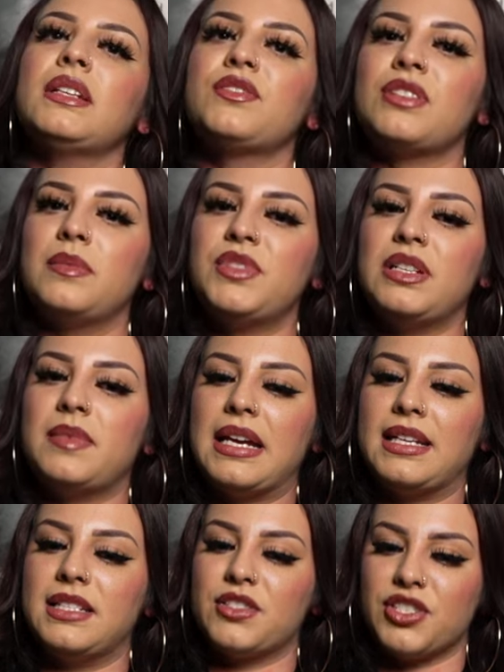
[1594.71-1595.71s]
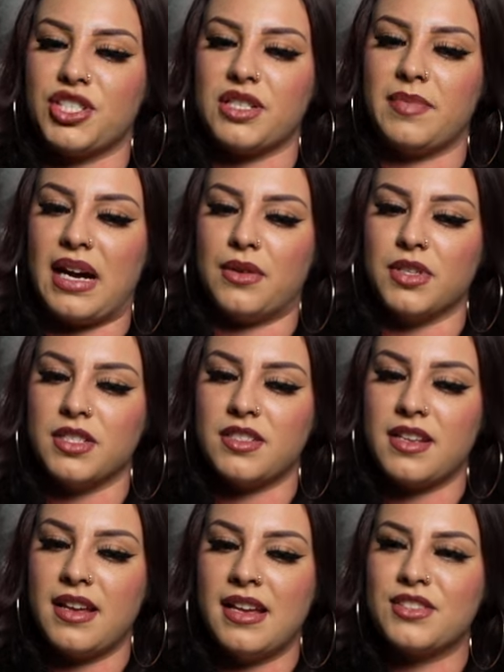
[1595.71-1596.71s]
So I'm doing my internship
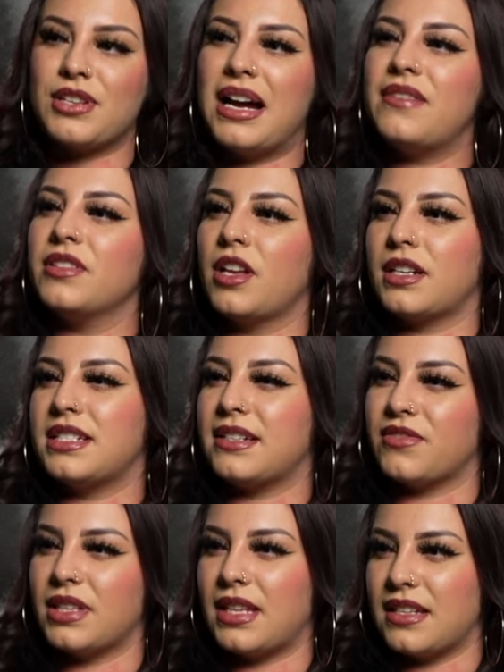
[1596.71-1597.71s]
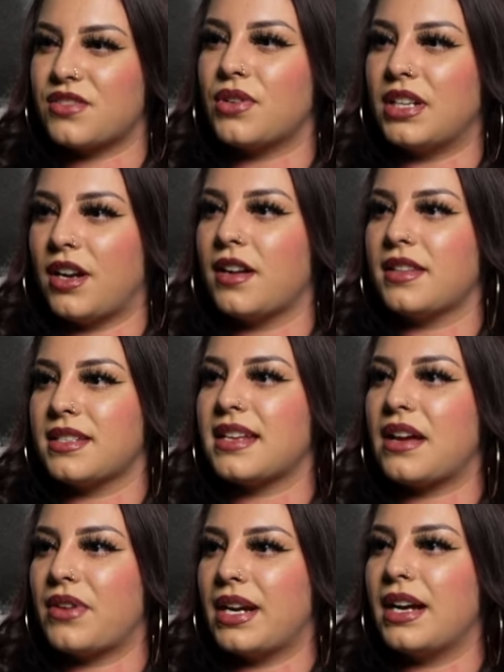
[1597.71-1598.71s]
hours. So I have a lot of different things going on the
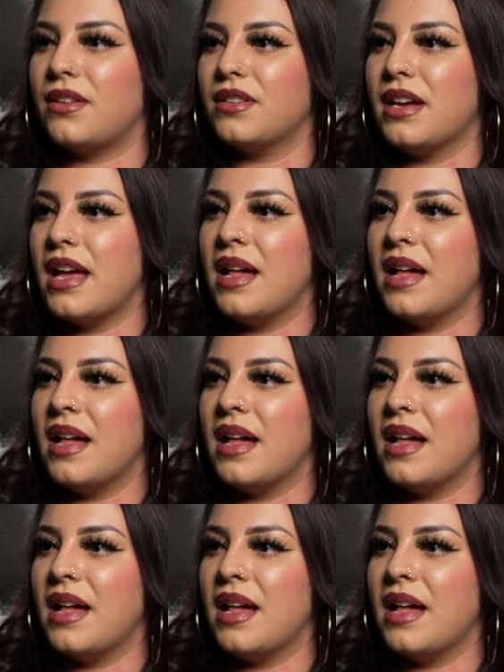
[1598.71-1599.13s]
side right now.